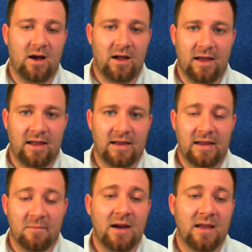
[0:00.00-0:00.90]

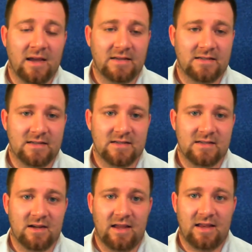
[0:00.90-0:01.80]
In many
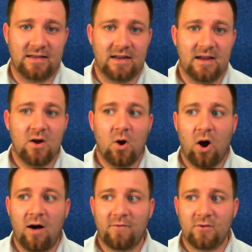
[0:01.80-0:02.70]
cases, it
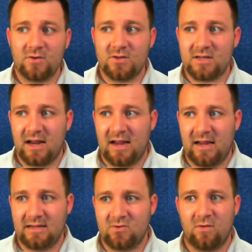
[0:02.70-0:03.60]
offers
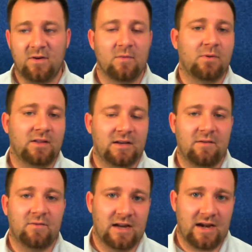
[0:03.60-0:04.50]
a sort of a completely
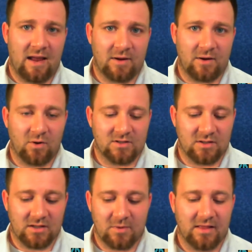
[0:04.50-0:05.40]
different dynamic where it's
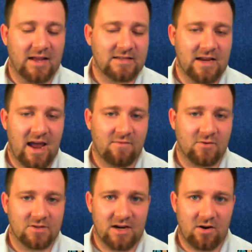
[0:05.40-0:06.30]
a little bit less
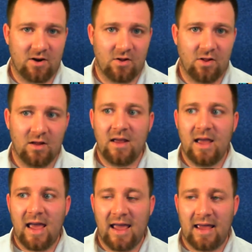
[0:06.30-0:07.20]
adversarial,
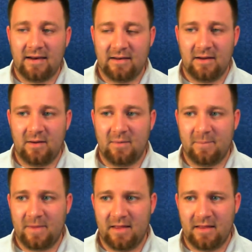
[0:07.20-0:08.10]
and
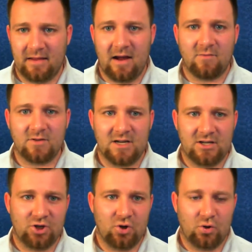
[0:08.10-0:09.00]
the
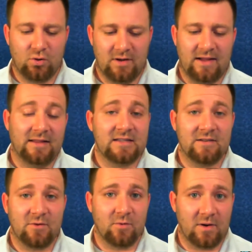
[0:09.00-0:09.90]
conversational, at
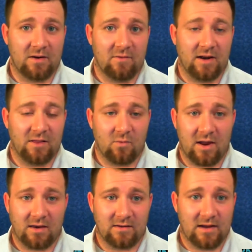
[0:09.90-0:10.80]
least if you're inviting the
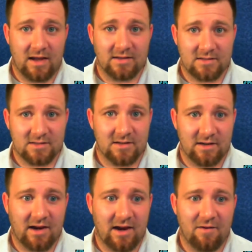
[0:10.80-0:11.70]
right guests
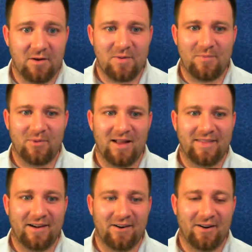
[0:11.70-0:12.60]
and having people
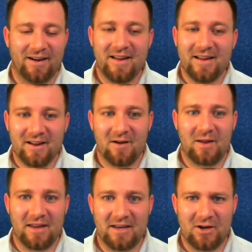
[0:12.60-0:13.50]
on that aren't
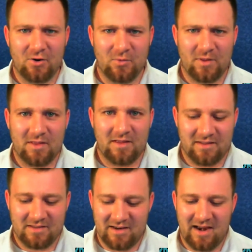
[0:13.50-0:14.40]
coming in here with
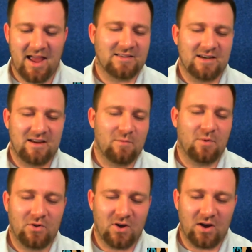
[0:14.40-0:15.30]
the tenacity of a
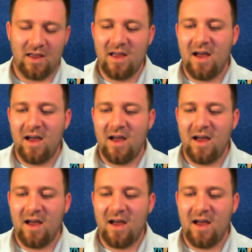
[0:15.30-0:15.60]
bulldog.